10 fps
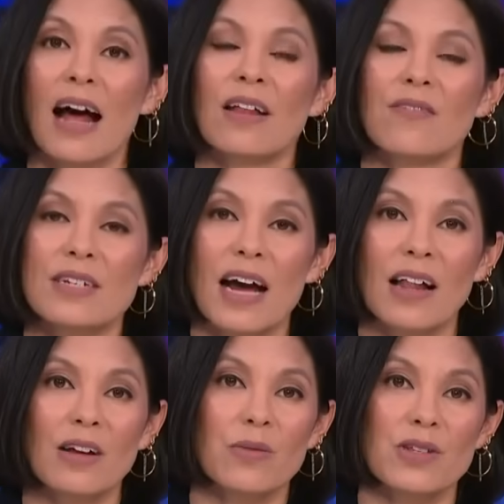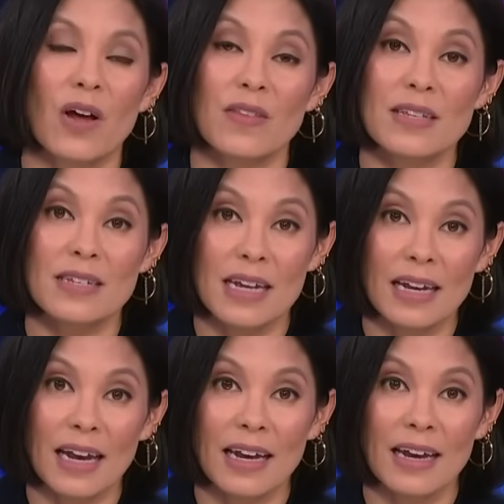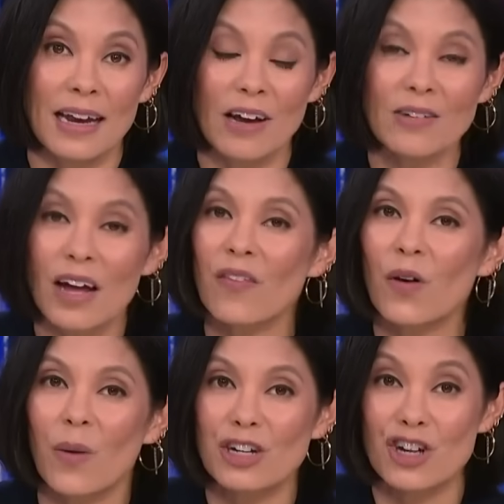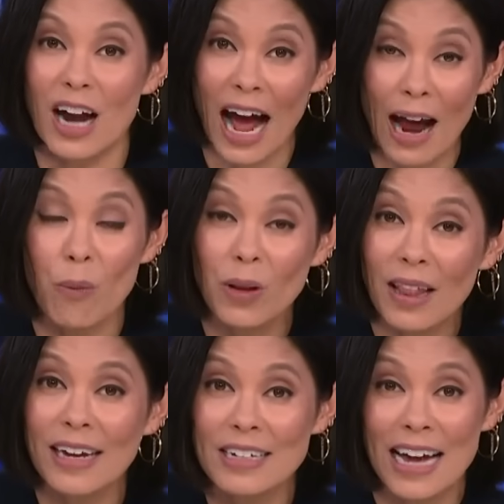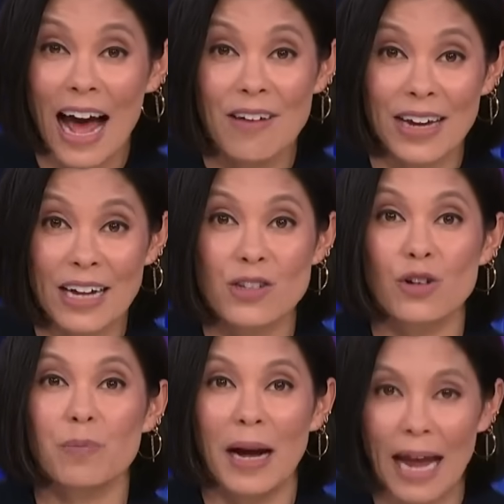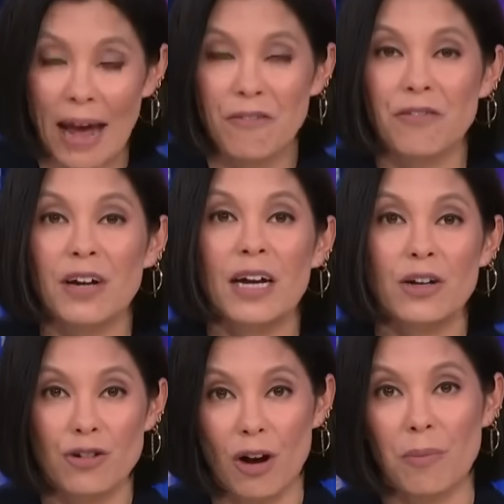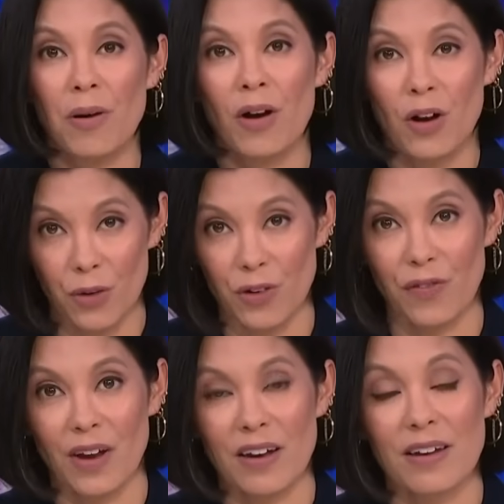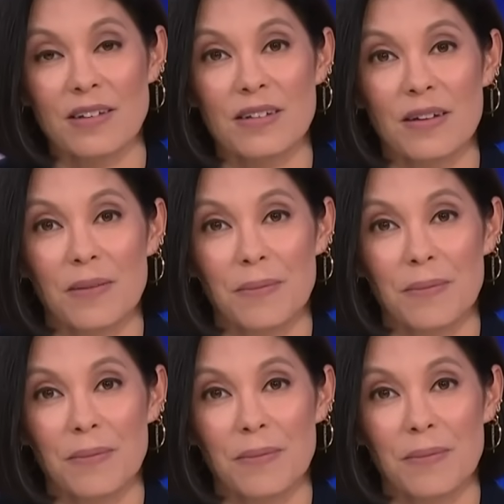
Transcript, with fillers: Ali Vitale was on the scene and nailed down the question I would like to have answered by every Trump co defendant.